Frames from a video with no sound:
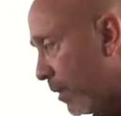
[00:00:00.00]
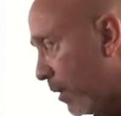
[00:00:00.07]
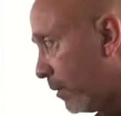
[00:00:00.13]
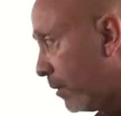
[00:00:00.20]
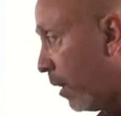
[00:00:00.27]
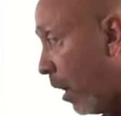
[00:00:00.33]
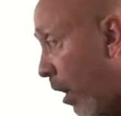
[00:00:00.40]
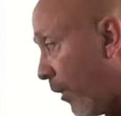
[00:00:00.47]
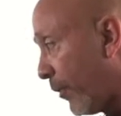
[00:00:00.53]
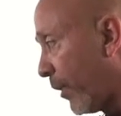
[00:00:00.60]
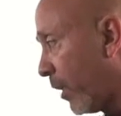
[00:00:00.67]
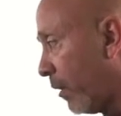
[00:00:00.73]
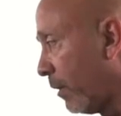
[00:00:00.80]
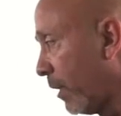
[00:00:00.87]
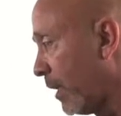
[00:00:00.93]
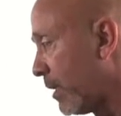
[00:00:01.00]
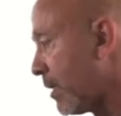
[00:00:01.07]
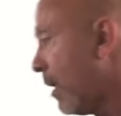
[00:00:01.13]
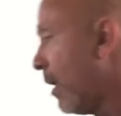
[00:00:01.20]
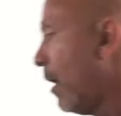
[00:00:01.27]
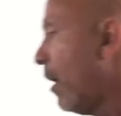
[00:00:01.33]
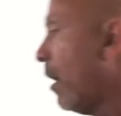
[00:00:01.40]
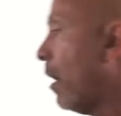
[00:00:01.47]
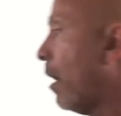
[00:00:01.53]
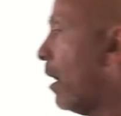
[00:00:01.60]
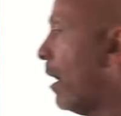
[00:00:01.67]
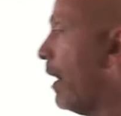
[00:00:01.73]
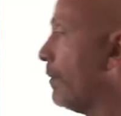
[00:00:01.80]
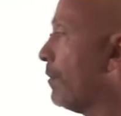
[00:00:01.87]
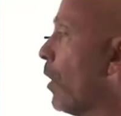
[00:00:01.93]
on all 3 of these. All right,